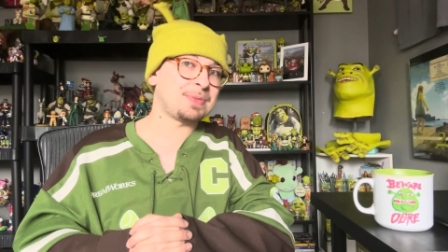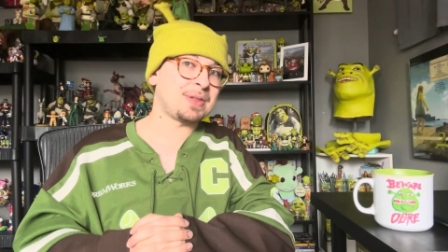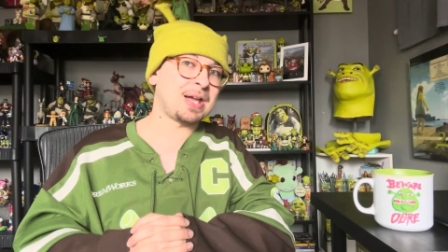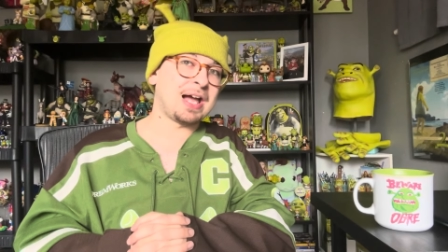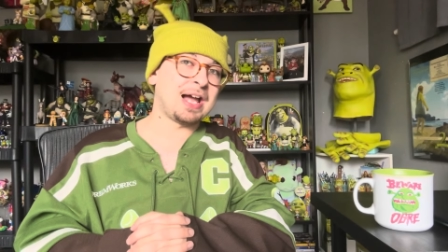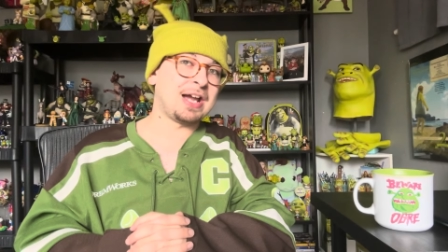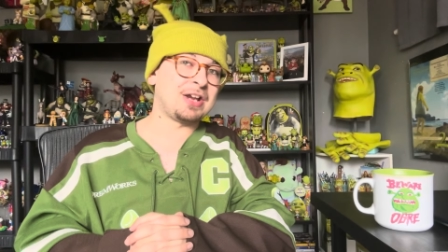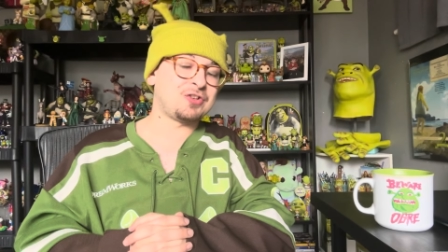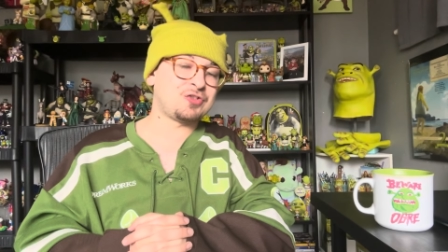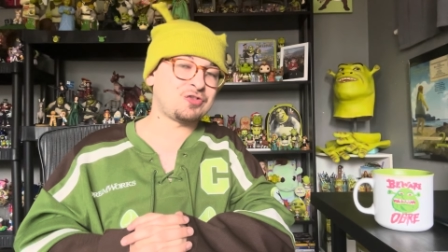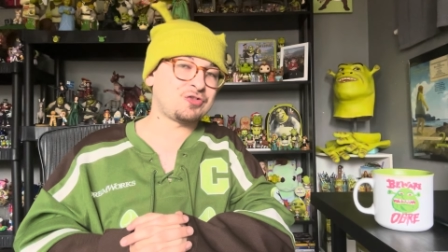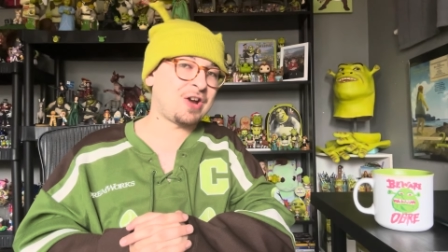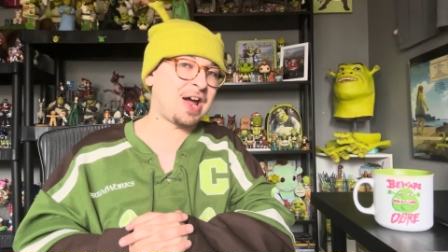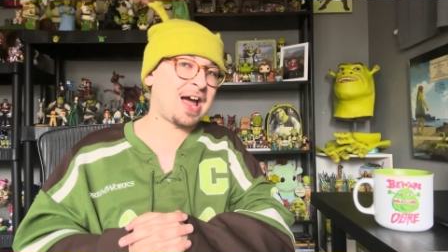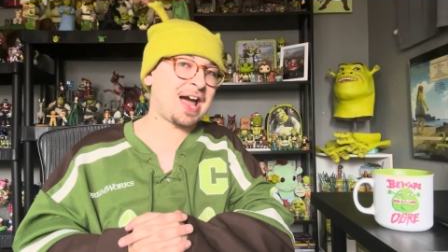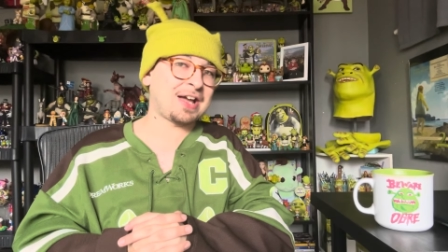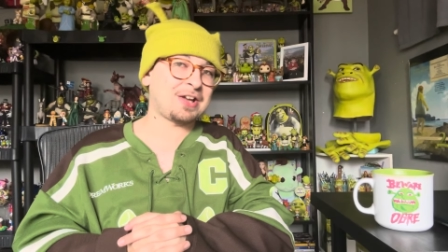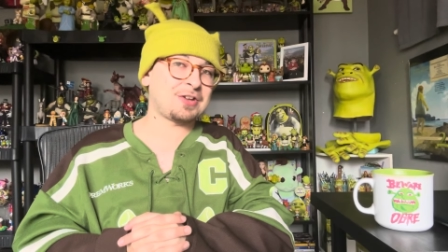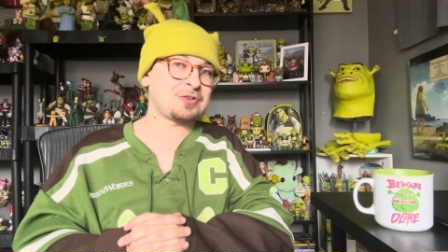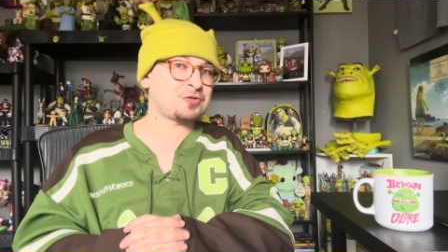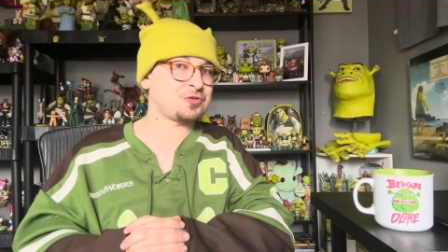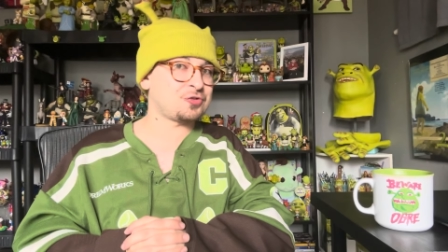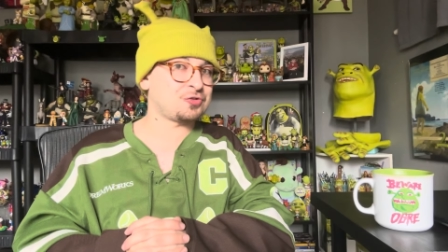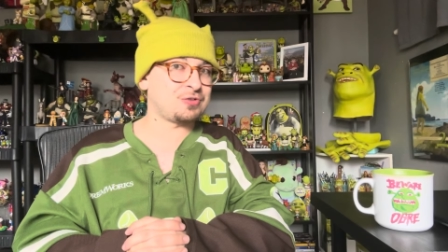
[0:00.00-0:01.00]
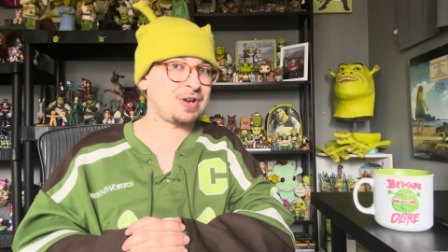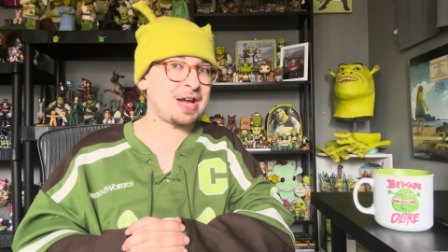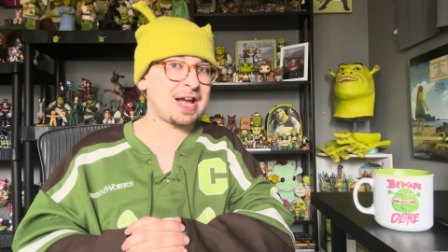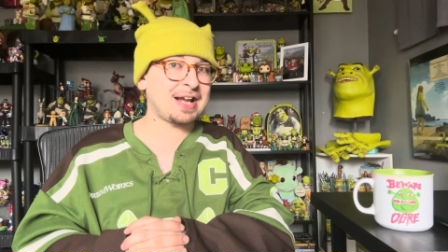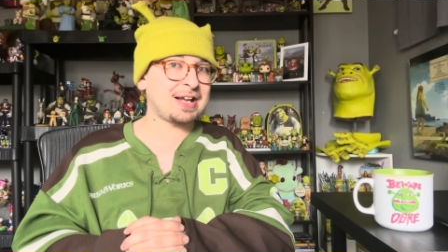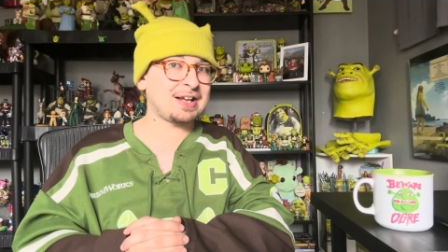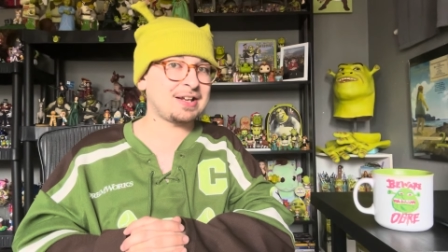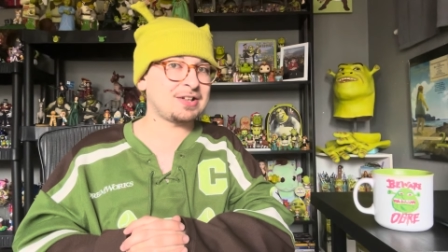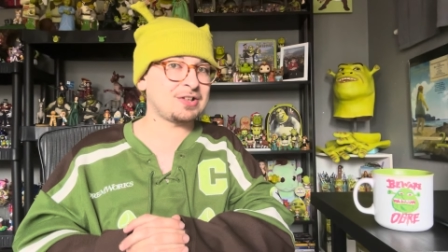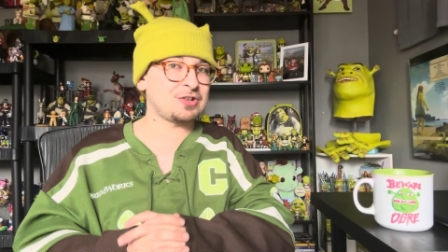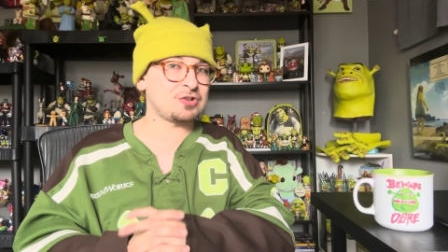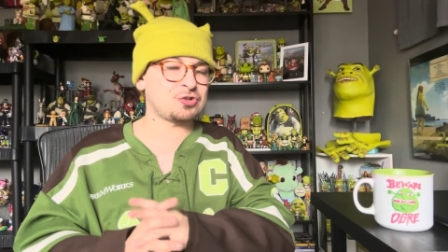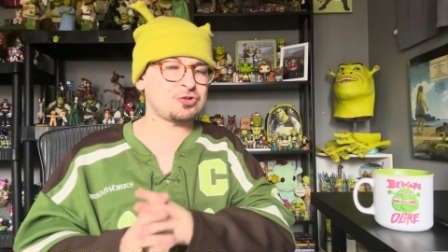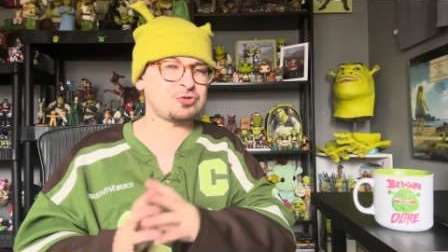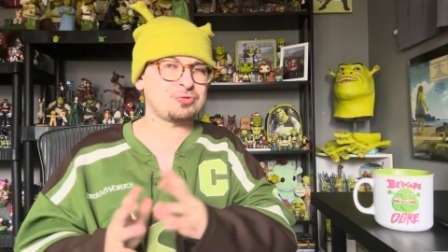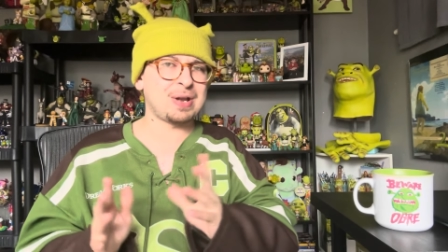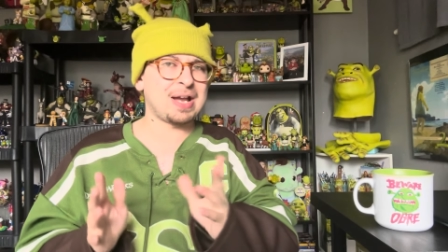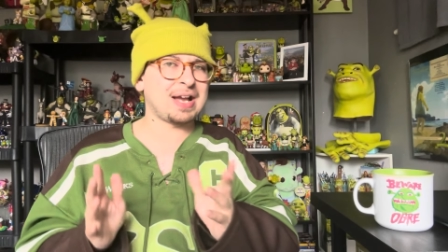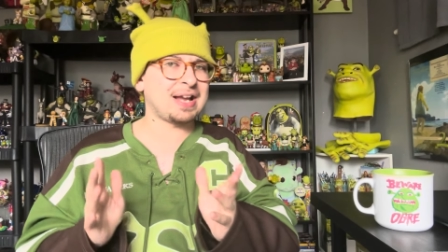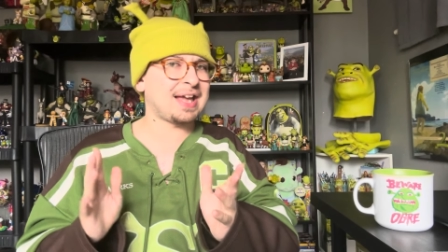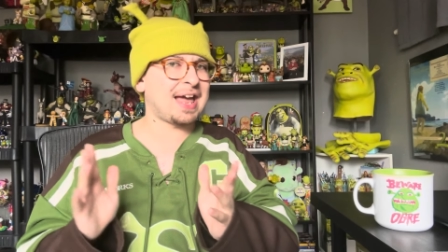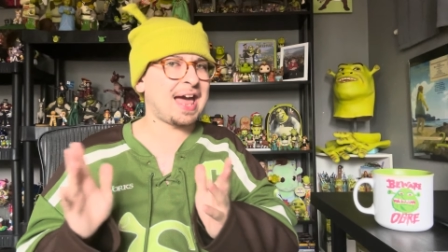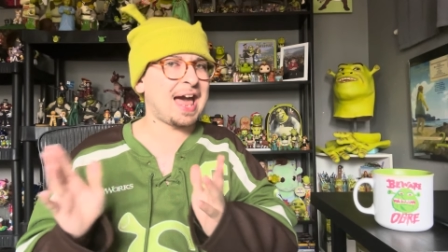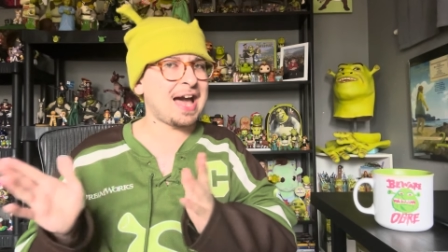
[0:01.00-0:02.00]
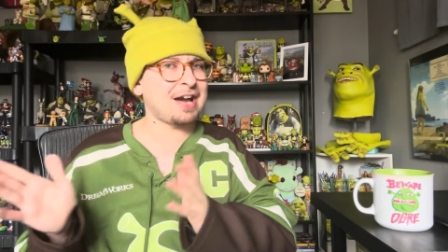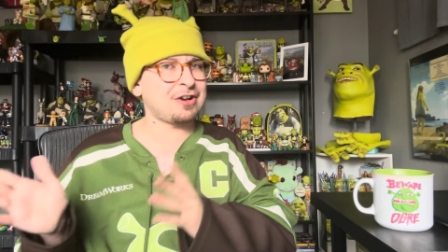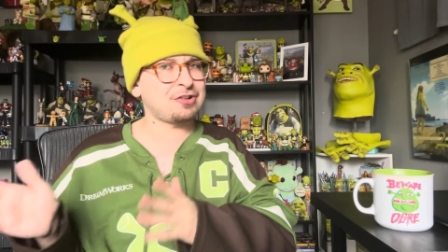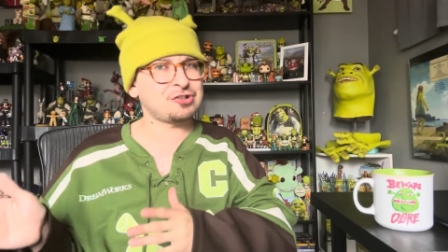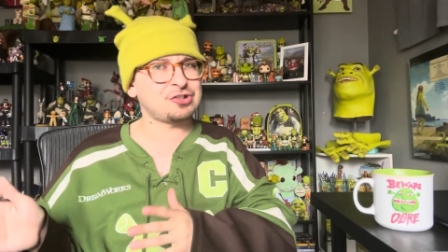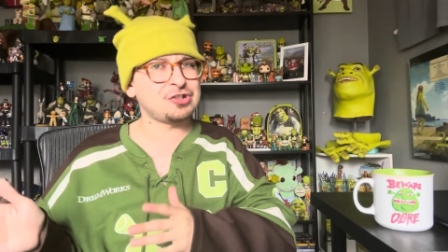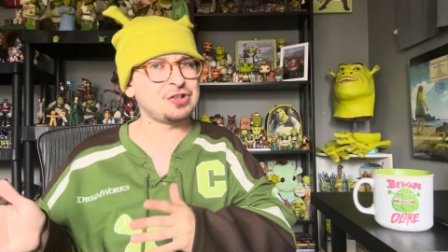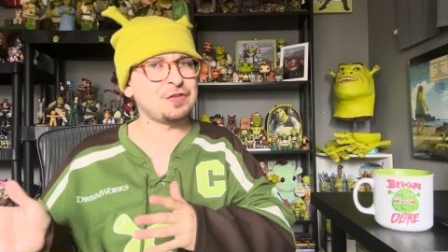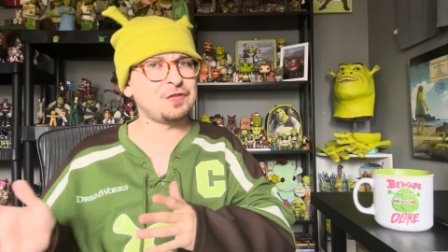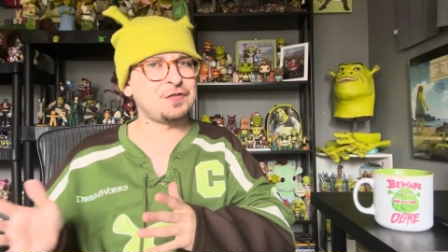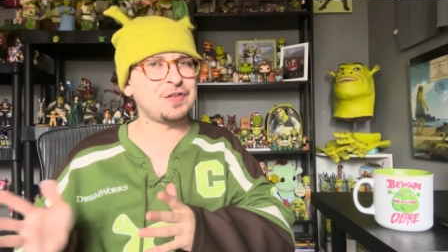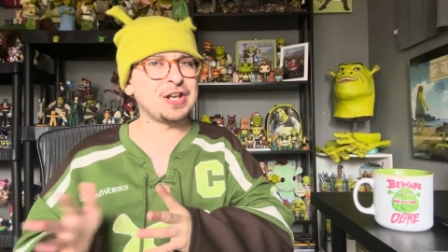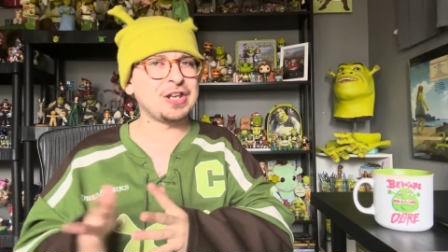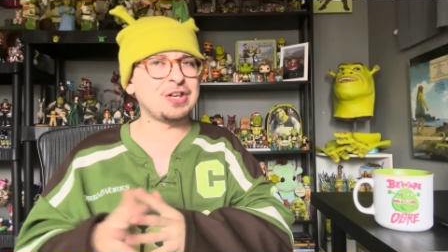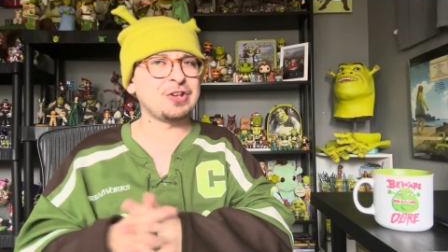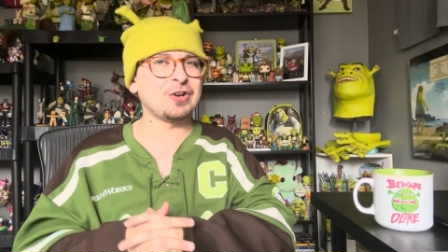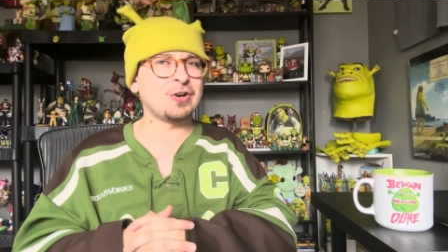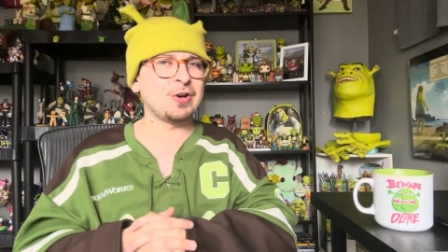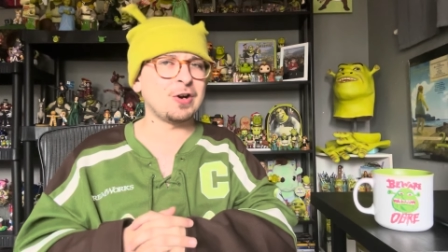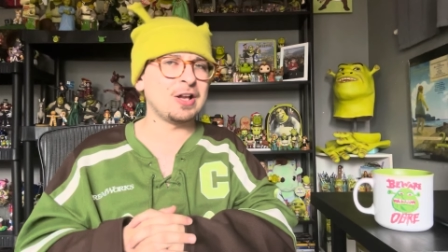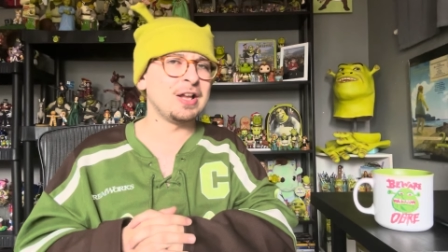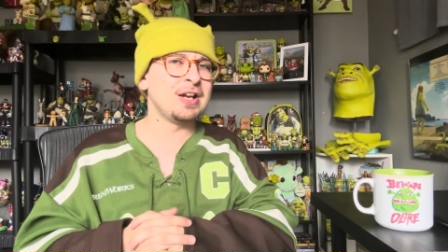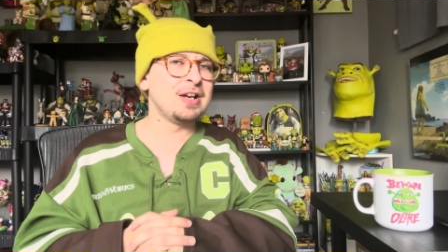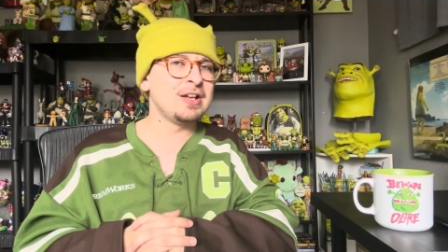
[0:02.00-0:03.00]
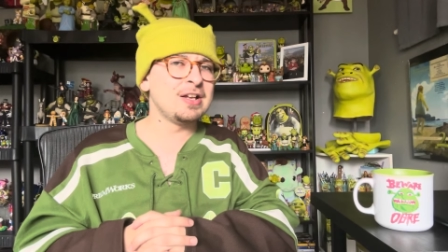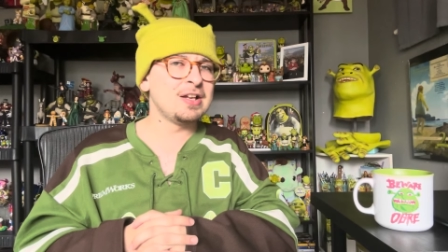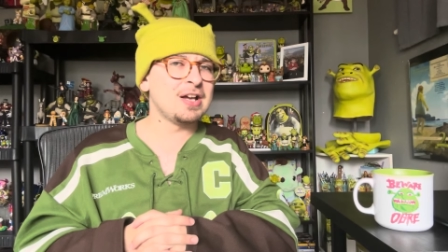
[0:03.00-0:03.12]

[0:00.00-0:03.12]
I track Shrek, Shrek action figure,